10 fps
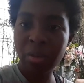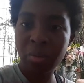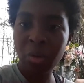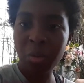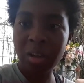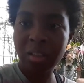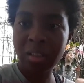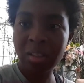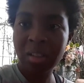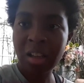they're
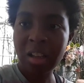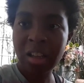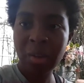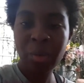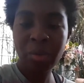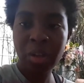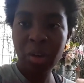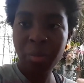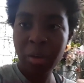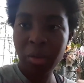robots, even if they
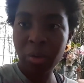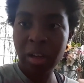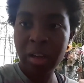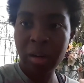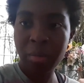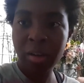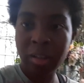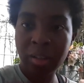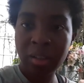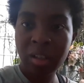are made with organic
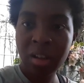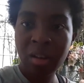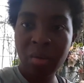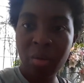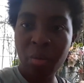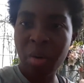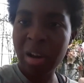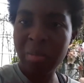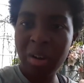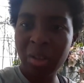parts,
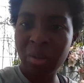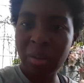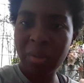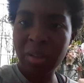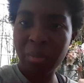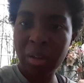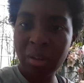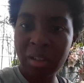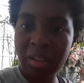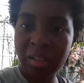why bother giving them
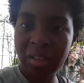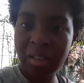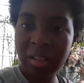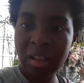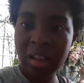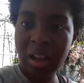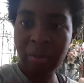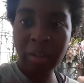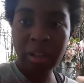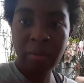periods? I
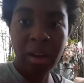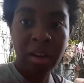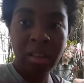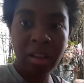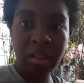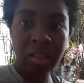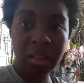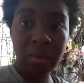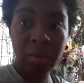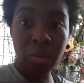feel like, if anything, this
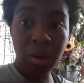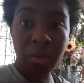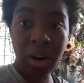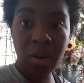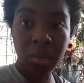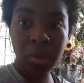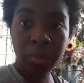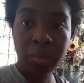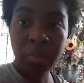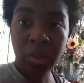definitely would have helped
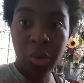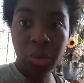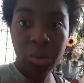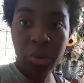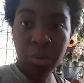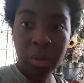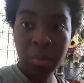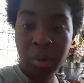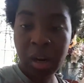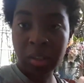to the
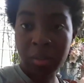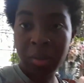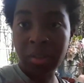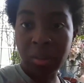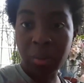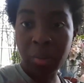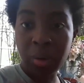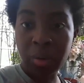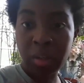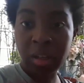creepier aspects of the
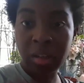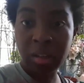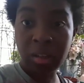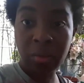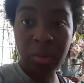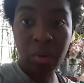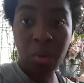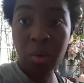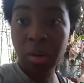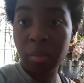book and the different
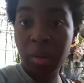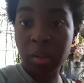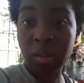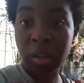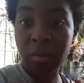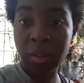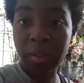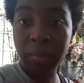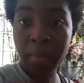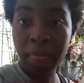horror parts of it